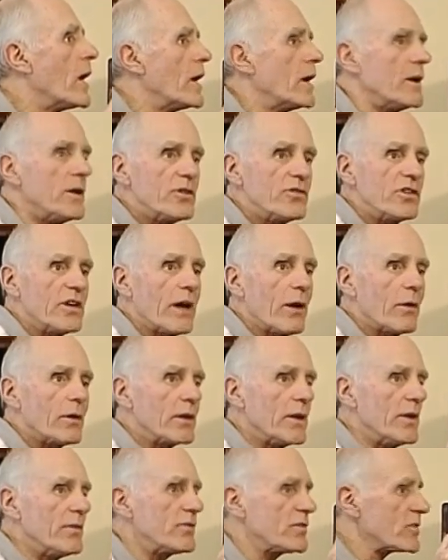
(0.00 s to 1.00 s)
you see how it
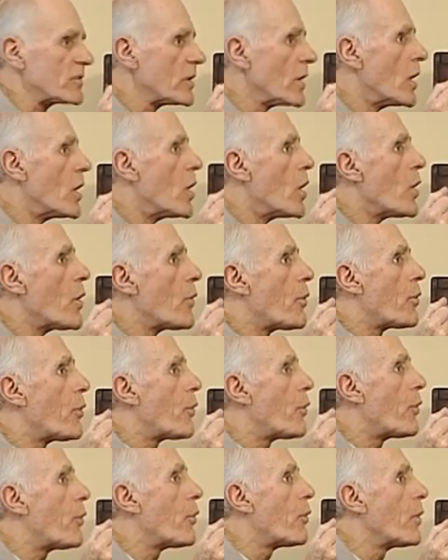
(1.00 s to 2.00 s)
lifts?
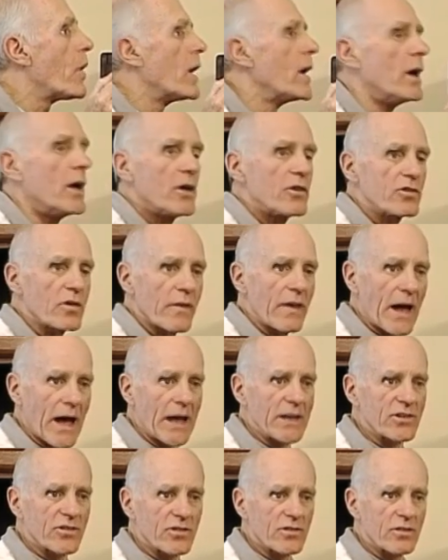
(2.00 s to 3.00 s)
So
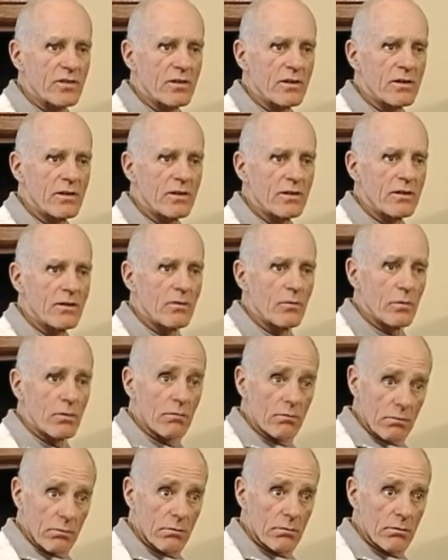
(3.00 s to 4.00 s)
that's,
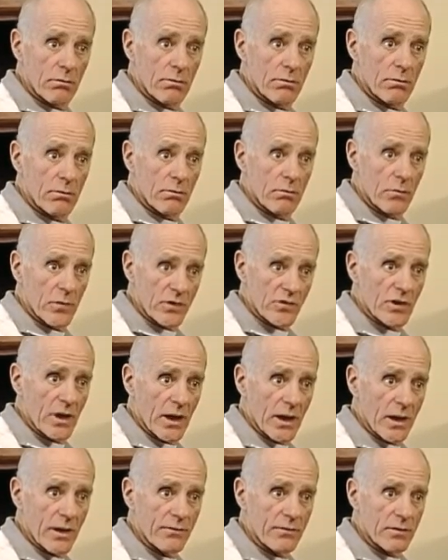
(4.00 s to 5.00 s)
which
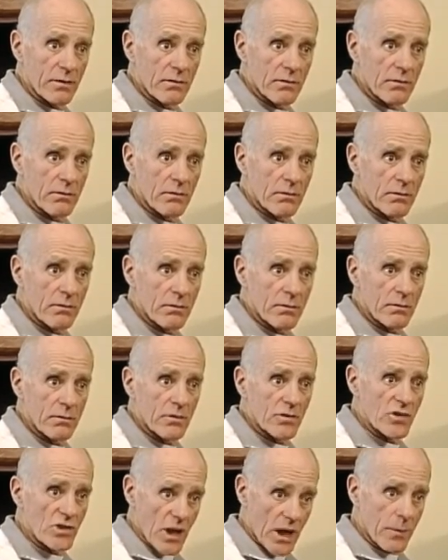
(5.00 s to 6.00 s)
kind of lift?
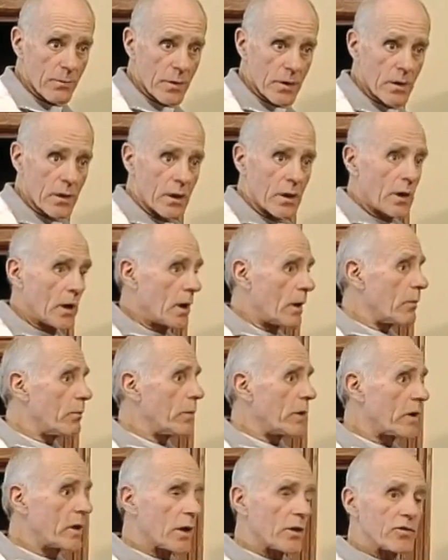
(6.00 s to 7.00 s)
Shape.
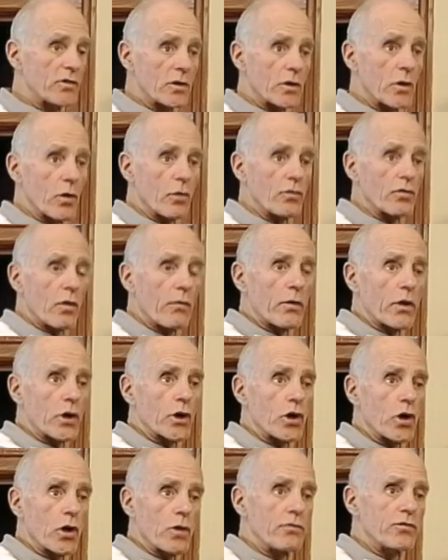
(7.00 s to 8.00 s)
Because it goes over the
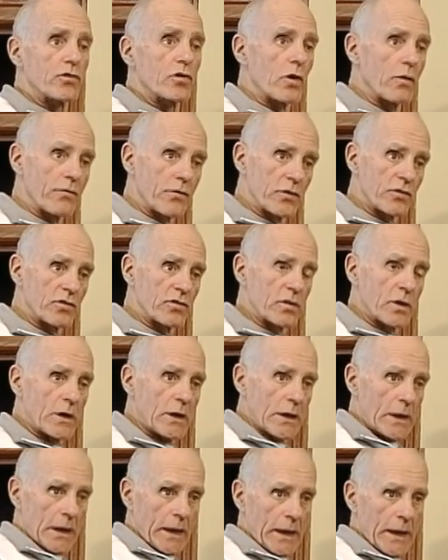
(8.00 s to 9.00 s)
curved surface
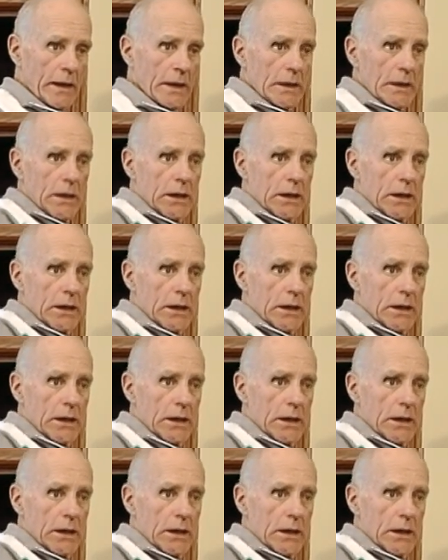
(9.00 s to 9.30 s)
and